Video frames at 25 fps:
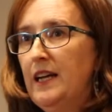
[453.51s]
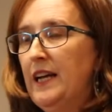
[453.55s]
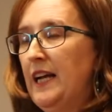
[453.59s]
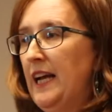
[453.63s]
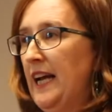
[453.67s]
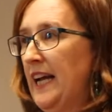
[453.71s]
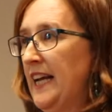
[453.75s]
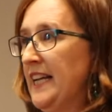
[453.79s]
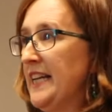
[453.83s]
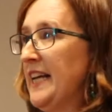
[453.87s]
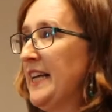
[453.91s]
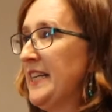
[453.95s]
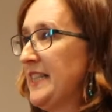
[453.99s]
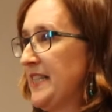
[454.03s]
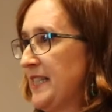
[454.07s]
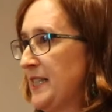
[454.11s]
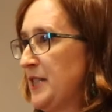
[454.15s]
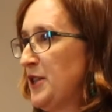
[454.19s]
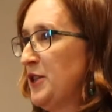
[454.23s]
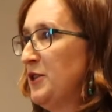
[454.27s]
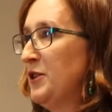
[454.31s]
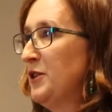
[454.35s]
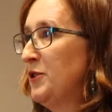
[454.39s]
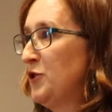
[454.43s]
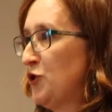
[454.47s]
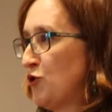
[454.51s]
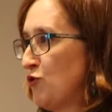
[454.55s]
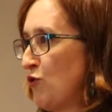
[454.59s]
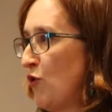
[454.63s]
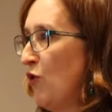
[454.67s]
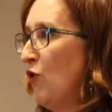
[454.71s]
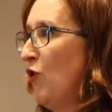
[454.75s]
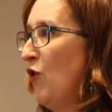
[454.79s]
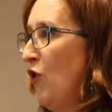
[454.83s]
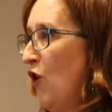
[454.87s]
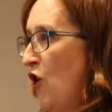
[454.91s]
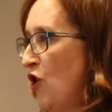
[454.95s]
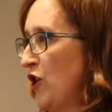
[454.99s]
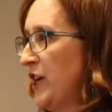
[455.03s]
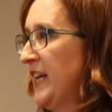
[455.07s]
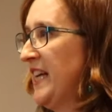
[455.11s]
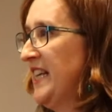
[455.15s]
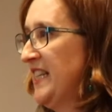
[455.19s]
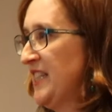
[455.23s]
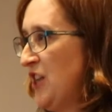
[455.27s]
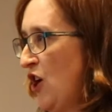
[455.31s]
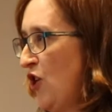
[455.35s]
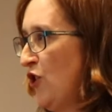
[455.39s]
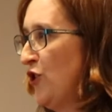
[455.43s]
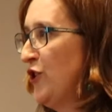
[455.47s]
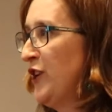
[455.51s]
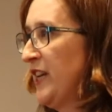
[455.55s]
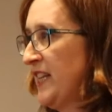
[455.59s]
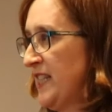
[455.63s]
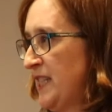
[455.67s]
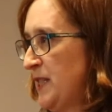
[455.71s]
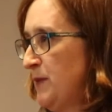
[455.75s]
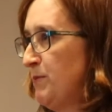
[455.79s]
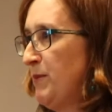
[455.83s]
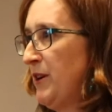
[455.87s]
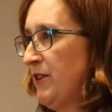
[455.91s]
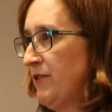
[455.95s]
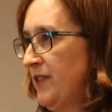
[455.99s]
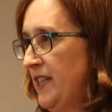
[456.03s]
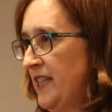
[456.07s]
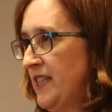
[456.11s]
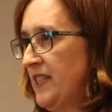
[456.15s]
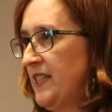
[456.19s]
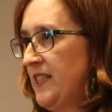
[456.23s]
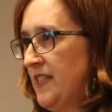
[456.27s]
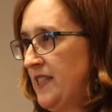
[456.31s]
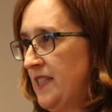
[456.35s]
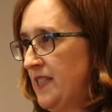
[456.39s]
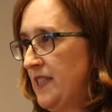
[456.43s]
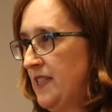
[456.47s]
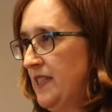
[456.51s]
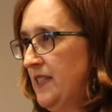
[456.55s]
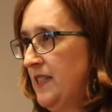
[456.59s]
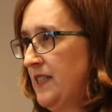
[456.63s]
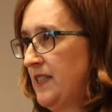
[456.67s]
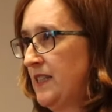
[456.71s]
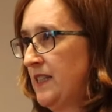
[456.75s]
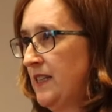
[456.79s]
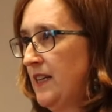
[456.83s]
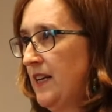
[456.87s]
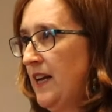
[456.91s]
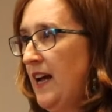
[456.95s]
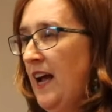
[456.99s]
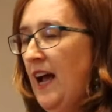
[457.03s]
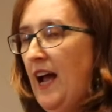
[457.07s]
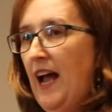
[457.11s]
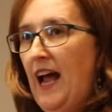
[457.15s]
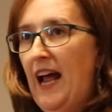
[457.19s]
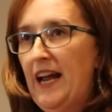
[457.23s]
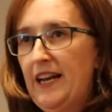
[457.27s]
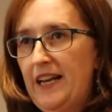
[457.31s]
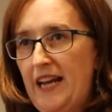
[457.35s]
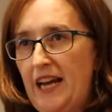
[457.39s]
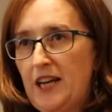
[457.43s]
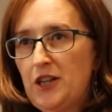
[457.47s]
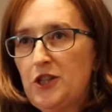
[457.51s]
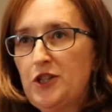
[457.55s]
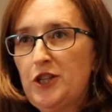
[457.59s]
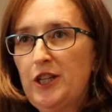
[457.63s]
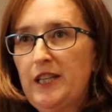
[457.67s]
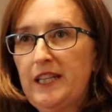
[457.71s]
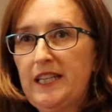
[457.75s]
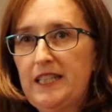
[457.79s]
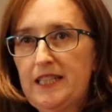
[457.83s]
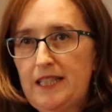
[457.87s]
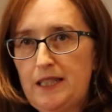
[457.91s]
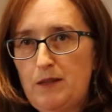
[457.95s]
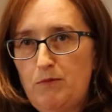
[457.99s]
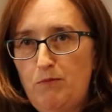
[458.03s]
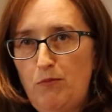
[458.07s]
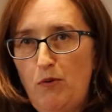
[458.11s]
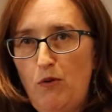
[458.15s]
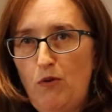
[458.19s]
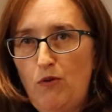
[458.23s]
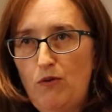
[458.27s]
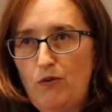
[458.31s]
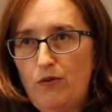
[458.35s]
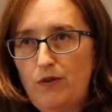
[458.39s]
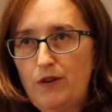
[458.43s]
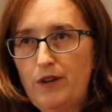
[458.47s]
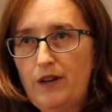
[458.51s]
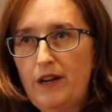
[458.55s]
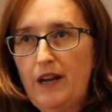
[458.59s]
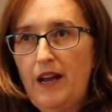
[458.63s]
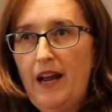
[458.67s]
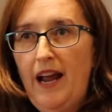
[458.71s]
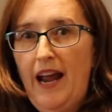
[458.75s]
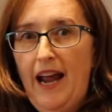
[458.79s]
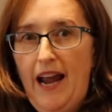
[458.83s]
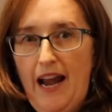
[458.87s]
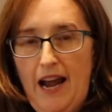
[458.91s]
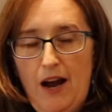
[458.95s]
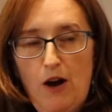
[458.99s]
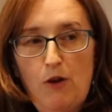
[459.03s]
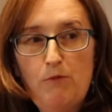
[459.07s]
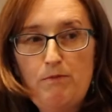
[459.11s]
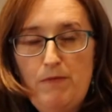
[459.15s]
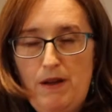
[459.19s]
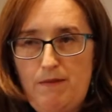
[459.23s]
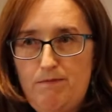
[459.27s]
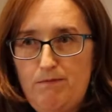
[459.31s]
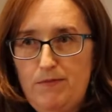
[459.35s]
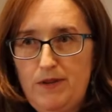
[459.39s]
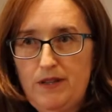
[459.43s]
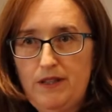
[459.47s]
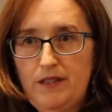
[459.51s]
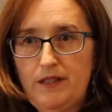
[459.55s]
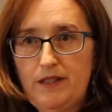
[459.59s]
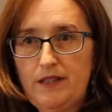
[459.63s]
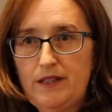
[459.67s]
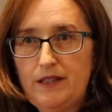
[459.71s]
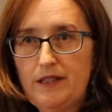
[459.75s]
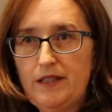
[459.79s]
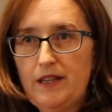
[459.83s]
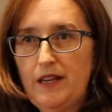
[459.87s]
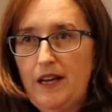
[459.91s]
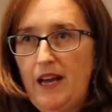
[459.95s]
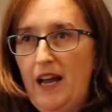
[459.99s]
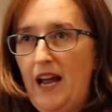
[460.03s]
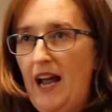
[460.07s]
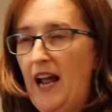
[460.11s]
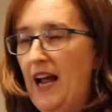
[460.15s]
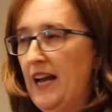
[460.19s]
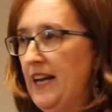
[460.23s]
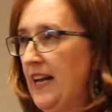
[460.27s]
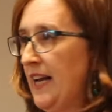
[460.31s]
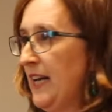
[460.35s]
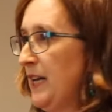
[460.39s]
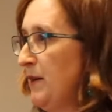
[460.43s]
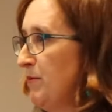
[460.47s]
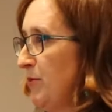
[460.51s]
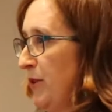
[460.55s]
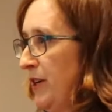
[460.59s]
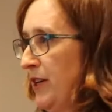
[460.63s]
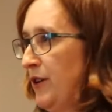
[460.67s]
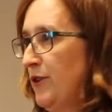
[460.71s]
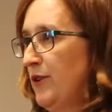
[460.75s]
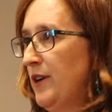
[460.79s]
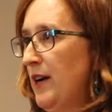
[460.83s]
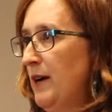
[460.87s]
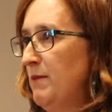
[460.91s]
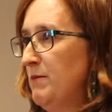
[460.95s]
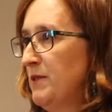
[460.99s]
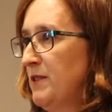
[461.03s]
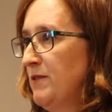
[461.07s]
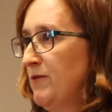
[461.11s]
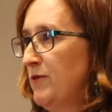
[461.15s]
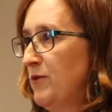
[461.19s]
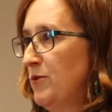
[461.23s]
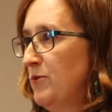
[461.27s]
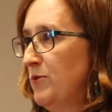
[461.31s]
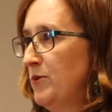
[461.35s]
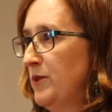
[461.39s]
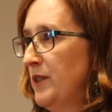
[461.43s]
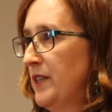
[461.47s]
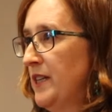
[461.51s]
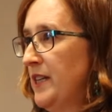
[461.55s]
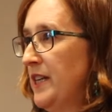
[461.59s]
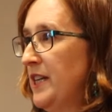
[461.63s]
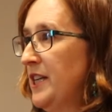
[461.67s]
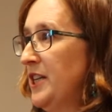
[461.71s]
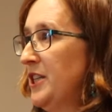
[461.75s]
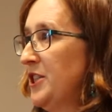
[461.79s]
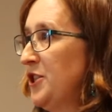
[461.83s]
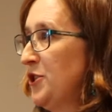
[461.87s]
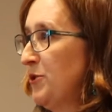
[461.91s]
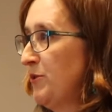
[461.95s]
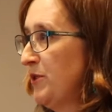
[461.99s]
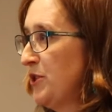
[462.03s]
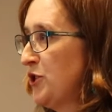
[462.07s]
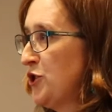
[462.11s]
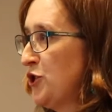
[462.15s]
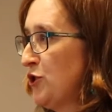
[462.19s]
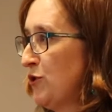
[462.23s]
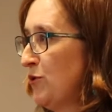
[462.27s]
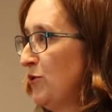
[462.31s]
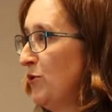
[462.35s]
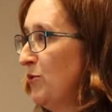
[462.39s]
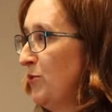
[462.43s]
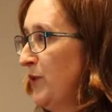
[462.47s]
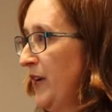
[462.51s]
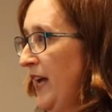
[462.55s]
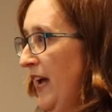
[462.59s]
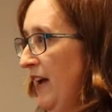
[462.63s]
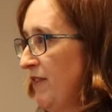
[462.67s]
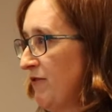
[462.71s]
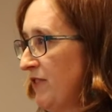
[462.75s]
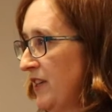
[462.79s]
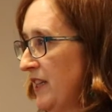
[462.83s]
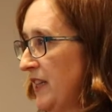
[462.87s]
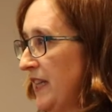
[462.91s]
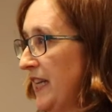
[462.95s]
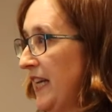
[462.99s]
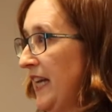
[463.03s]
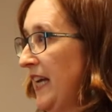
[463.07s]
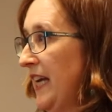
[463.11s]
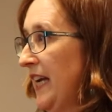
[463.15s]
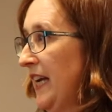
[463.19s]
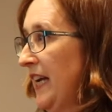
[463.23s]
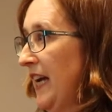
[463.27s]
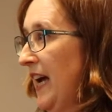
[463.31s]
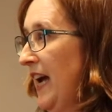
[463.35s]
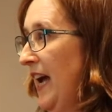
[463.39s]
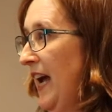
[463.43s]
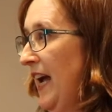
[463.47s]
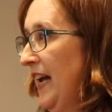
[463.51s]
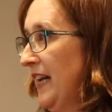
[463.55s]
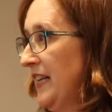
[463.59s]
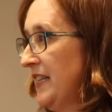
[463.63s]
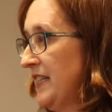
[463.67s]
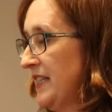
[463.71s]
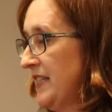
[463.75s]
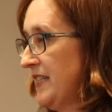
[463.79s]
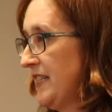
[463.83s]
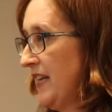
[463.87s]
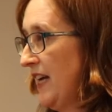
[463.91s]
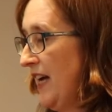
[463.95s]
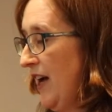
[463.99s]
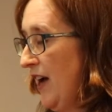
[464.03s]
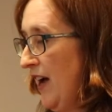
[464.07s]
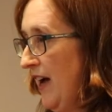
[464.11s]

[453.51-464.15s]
He needs to draw on his own experiences and actually support our members and anybody who comes forward to ensure we have clear and